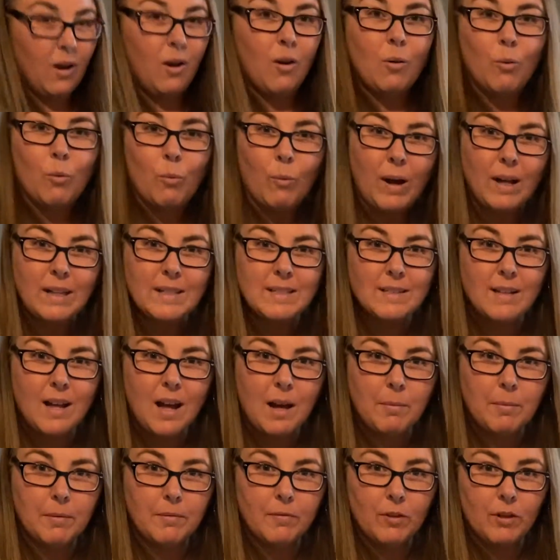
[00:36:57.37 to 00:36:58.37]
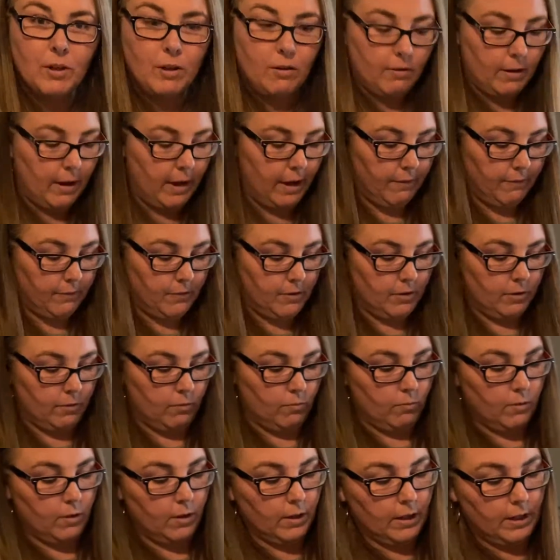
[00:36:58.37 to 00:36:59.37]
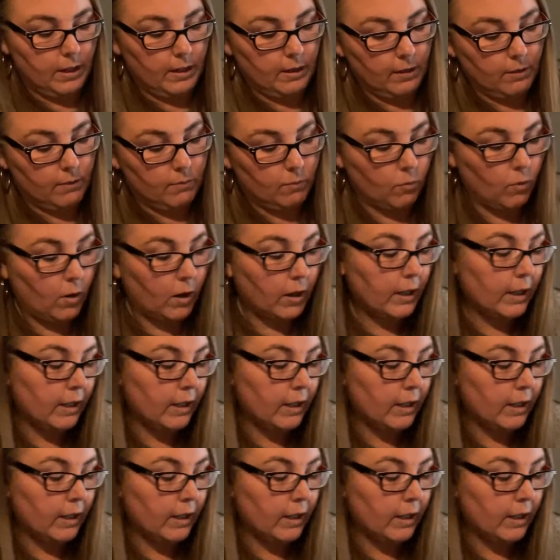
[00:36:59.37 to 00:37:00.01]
why stop if you don't have to? What